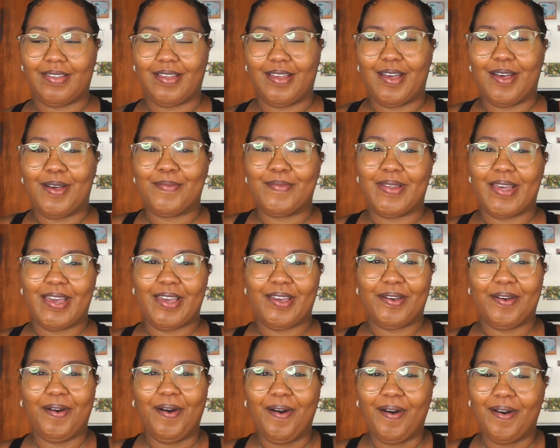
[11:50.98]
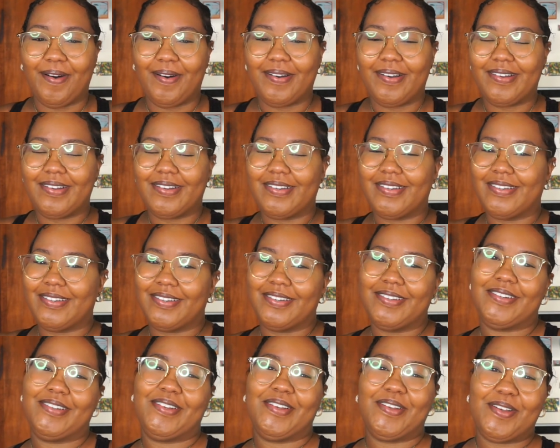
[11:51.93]
I'm like, oh,
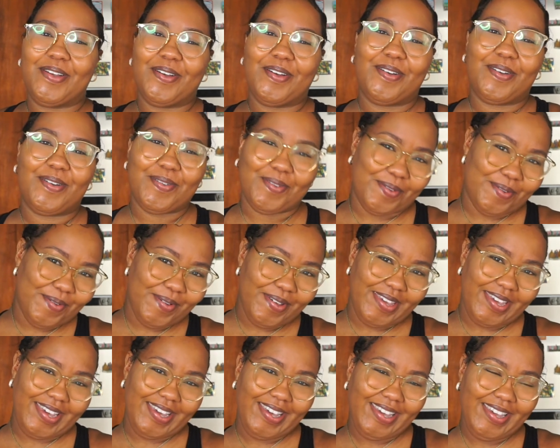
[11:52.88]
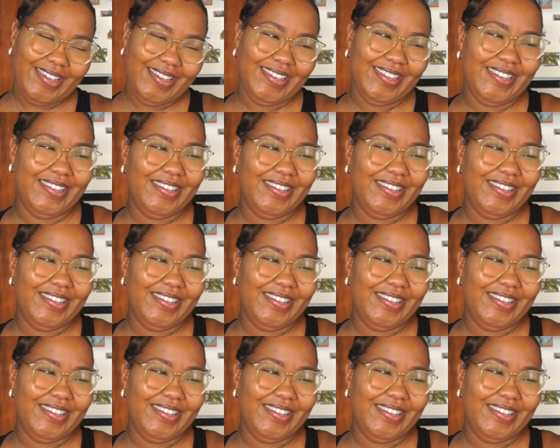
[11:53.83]
okay.